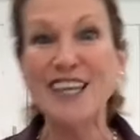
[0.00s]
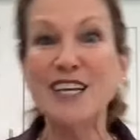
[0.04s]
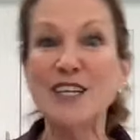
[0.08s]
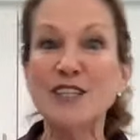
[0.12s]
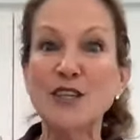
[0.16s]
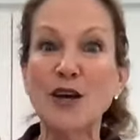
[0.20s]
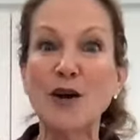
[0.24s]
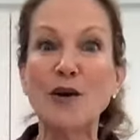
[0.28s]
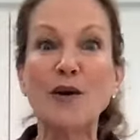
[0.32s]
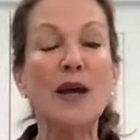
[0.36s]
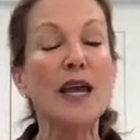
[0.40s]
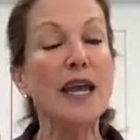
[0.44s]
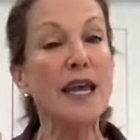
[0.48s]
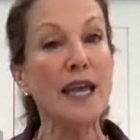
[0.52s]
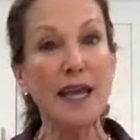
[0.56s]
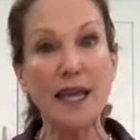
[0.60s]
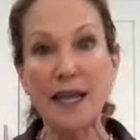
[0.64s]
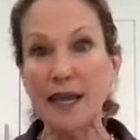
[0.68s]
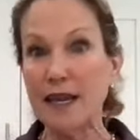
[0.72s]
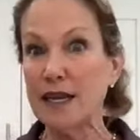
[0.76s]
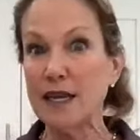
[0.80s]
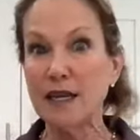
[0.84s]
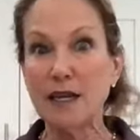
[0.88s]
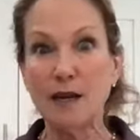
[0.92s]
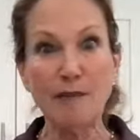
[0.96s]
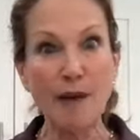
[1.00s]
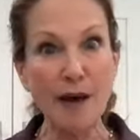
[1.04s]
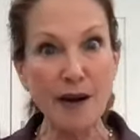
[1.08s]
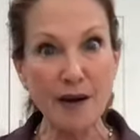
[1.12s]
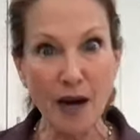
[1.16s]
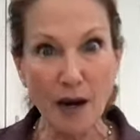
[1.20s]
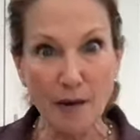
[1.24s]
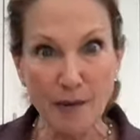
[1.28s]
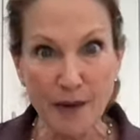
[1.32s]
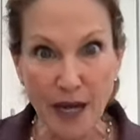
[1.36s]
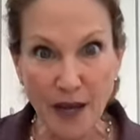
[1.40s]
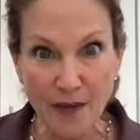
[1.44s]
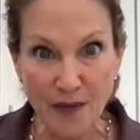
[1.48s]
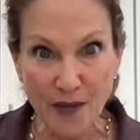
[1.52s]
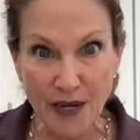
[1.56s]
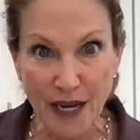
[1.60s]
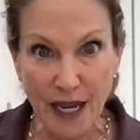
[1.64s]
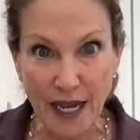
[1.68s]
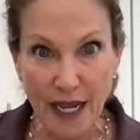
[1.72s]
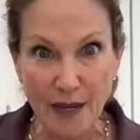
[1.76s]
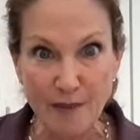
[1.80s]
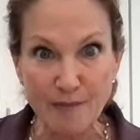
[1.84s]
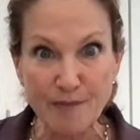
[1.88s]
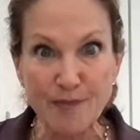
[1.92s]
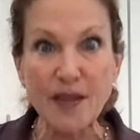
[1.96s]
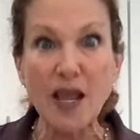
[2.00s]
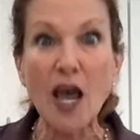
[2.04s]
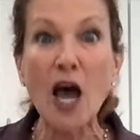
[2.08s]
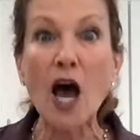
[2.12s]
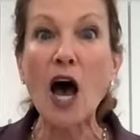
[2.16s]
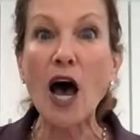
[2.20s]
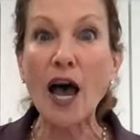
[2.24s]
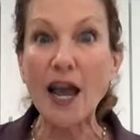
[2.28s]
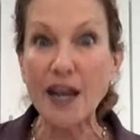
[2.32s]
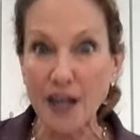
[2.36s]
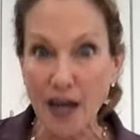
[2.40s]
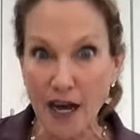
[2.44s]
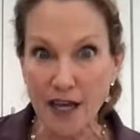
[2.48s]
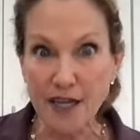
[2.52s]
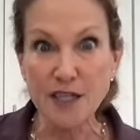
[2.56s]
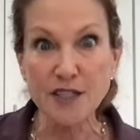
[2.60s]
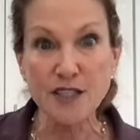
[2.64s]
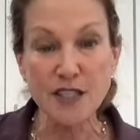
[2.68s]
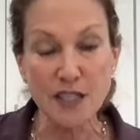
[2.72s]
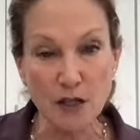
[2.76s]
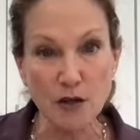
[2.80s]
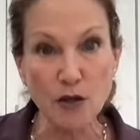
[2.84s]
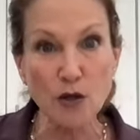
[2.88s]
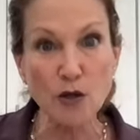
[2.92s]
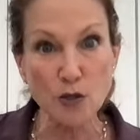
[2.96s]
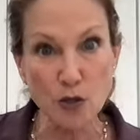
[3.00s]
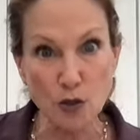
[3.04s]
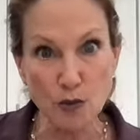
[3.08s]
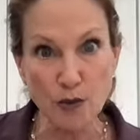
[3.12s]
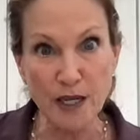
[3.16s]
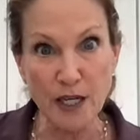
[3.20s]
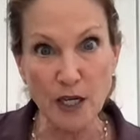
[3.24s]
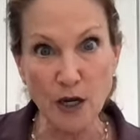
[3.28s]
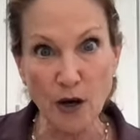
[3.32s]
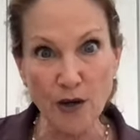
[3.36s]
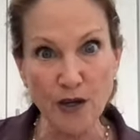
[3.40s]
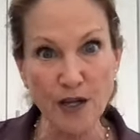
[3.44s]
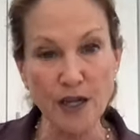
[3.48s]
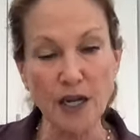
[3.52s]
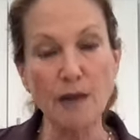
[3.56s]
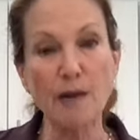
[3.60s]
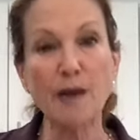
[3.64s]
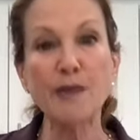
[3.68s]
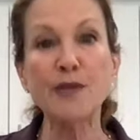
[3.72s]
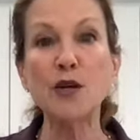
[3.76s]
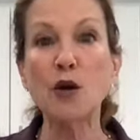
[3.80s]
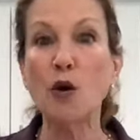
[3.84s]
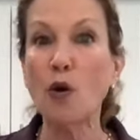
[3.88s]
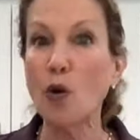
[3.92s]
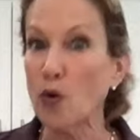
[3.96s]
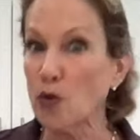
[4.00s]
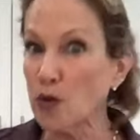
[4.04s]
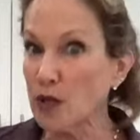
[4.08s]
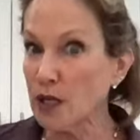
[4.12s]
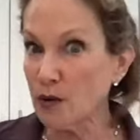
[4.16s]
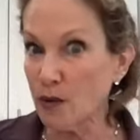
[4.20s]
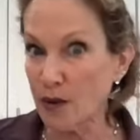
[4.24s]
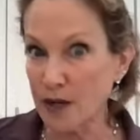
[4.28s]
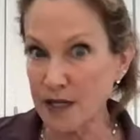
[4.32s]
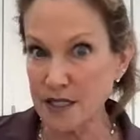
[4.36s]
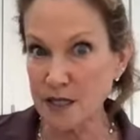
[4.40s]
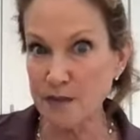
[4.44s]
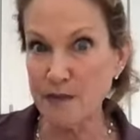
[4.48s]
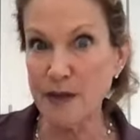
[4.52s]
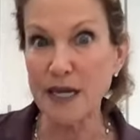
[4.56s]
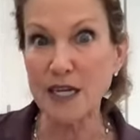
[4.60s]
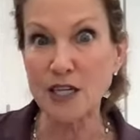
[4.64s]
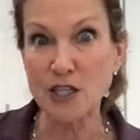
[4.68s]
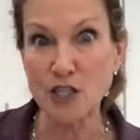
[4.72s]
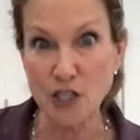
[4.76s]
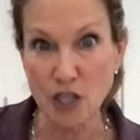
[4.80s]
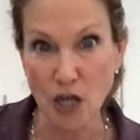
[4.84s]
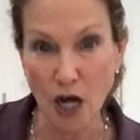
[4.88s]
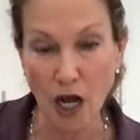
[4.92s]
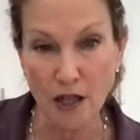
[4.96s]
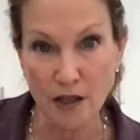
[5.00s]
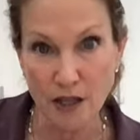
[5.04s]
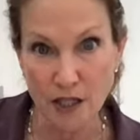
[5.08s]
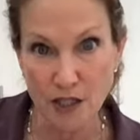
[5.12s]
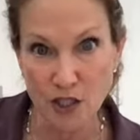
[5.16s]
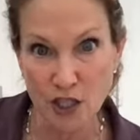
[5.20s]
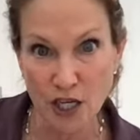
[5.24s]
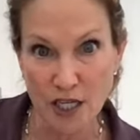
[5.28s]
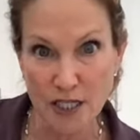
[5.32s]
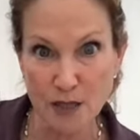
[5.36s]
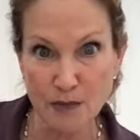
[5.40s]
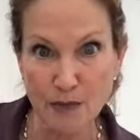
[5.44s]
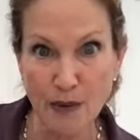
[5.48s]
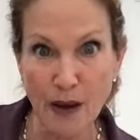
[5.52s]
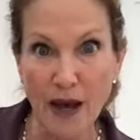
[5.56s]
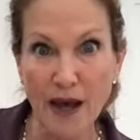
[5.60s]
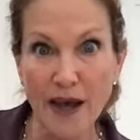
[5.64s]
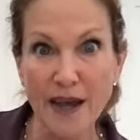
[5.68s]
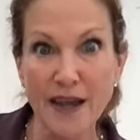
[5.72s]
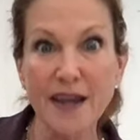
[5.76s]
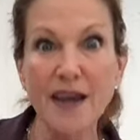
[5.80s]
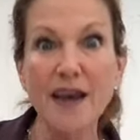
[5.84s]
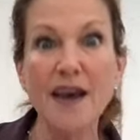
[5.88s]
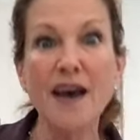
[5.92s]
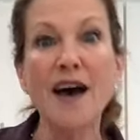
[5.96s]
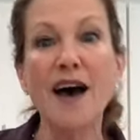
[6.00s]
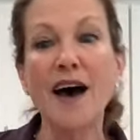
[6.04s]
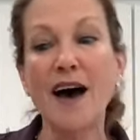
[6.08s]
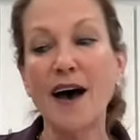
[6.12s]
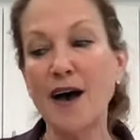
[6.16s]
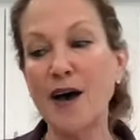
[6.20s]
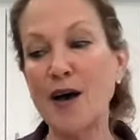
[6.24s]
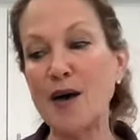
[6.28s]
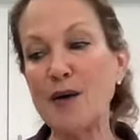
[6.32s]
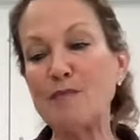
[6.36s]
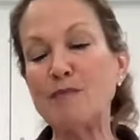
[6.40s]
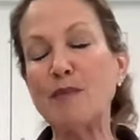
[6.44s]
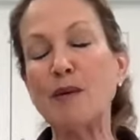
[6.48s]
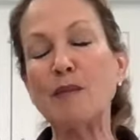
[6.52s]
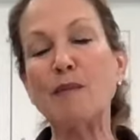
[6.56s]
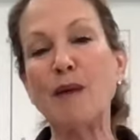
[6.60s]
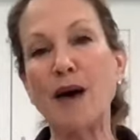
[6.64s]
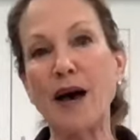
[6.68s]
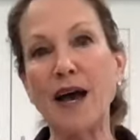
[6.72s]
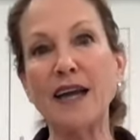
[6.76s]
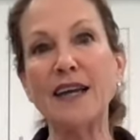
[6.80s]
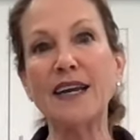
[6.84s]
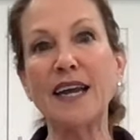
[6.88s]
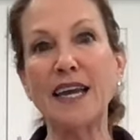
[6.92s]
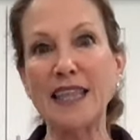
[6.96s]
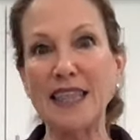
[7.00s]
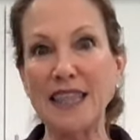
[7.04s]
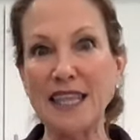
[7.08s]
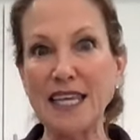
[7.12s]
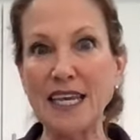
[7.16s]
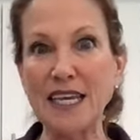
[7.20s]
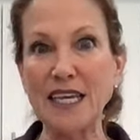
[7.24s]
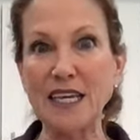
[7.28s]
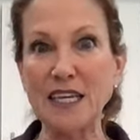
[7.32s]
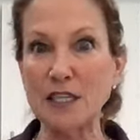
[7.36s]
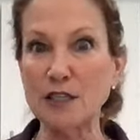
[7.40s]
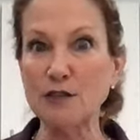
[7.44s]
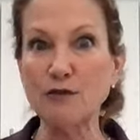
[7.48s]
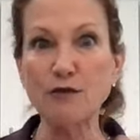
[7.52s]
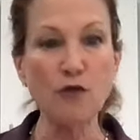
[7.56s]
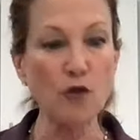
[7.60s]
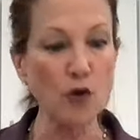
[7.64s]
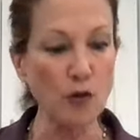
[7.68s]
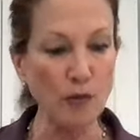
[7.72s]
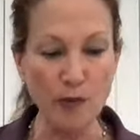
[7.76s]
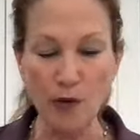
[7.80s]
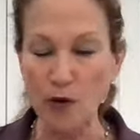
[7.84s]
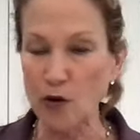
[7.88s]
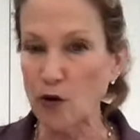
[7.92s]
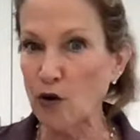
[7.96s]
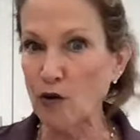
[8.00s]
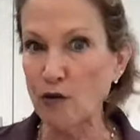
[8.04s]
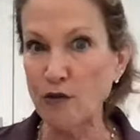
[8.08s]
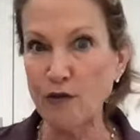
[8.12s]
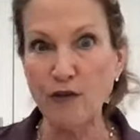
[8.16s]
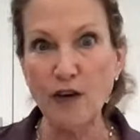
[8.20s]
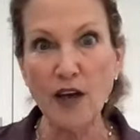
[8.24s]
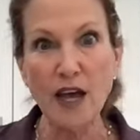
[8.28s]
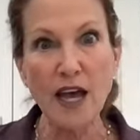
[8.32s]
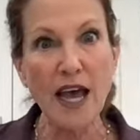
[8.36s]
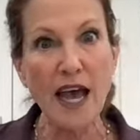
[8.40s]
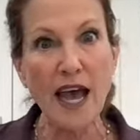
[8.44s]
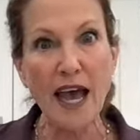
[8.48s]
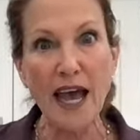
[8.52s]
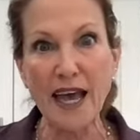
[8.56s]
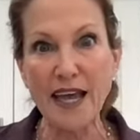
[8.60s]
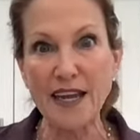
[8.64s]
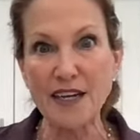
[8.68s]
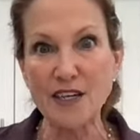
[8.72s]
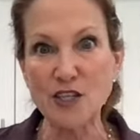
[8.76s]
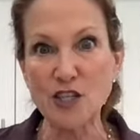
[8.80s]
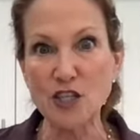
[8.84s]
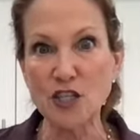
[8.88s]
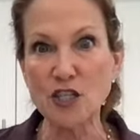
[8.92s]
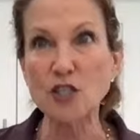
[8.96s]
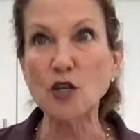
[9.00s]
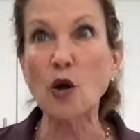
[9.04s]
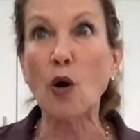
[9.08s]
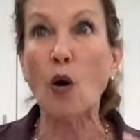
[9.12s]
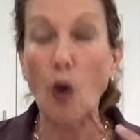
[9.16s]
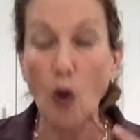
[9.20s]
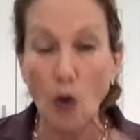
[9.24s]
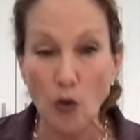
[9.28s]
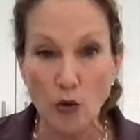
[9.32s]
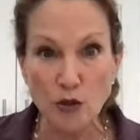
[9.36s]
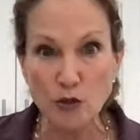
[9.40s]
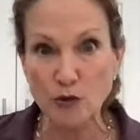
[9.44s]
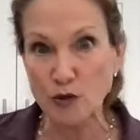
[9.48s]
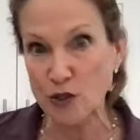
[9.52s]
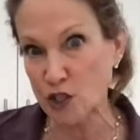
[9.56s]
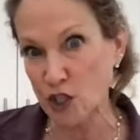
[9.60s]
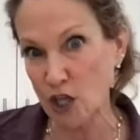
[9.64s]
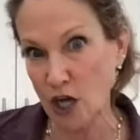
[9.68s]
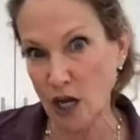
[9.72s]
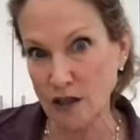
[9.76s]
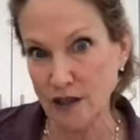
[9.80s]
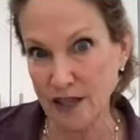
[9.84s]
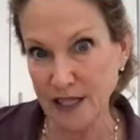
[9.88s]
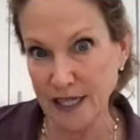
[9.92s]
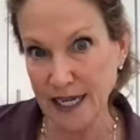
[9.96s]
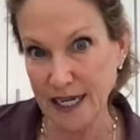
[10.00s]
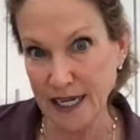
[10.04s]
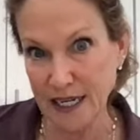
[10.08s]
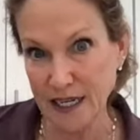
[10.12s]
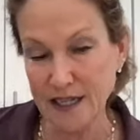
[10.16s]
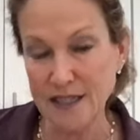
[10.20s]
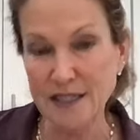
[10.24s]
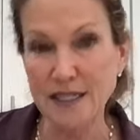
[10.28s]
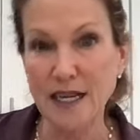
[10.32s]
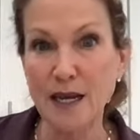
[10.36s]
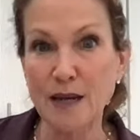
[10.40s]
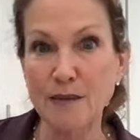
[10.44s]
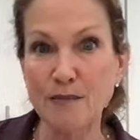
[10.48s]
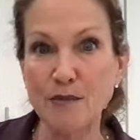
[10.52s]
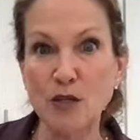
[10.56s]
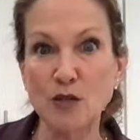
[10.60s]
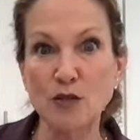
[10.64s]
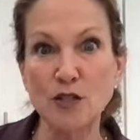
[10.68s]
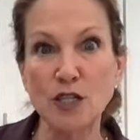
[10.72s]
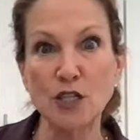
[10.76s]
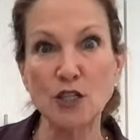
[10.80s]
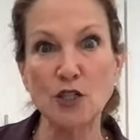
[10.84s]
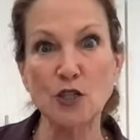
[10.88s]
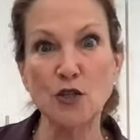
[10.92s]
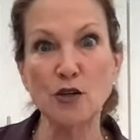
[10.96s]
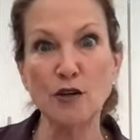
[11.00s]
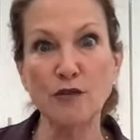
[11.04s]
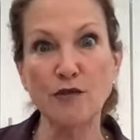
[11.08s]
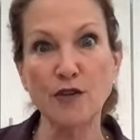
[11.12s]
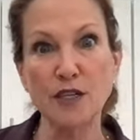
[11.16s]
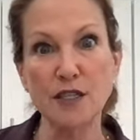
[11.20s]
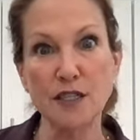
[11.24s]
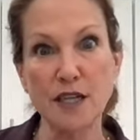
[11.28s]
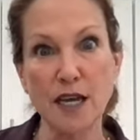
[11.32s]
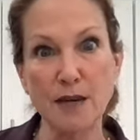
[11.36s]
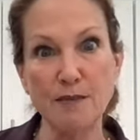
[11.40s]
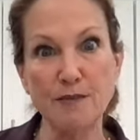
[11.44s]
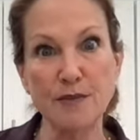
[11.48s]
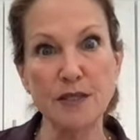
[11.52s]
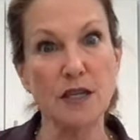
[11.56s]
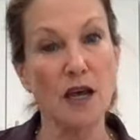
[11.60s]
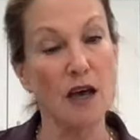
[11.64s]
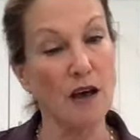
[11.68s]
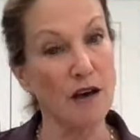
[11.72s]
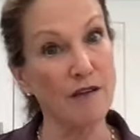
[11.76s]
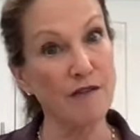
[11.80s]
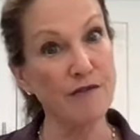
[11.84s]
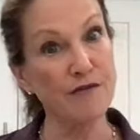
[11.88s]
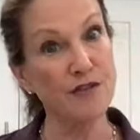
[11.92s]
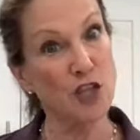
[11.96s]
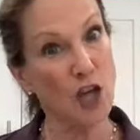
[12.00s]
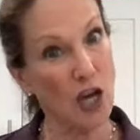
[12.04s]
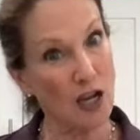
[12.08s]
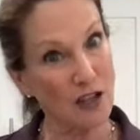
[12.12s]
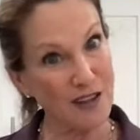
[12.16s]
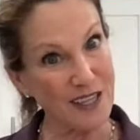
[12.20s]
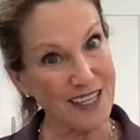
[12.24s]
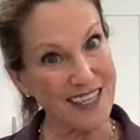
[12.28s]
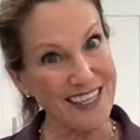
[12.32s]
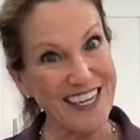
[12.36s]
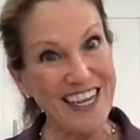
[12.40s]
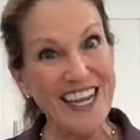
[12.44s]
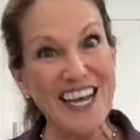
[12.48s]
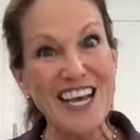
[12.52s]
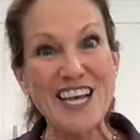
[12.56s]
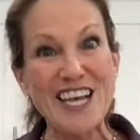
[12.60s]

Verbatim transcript: So no matter how we got the name, I kind of did a little tweak on it. Not the only one to make a chocolate chess pie, um, but mine I think is foolproof and just ultra chocolatey because I'm using two different types of chocolate.